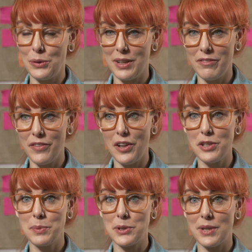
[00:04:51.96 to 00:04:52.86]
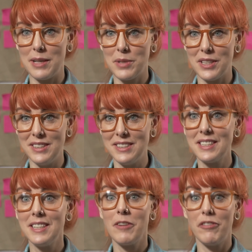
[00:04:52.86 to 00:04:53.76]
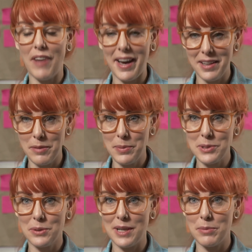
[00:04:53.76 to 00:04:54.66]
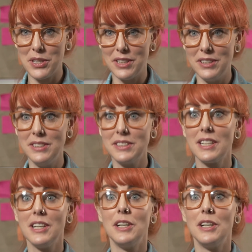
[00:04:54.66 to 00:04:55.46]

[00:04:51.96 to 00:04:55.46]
looking for lost prescriptions, filing prescriptions,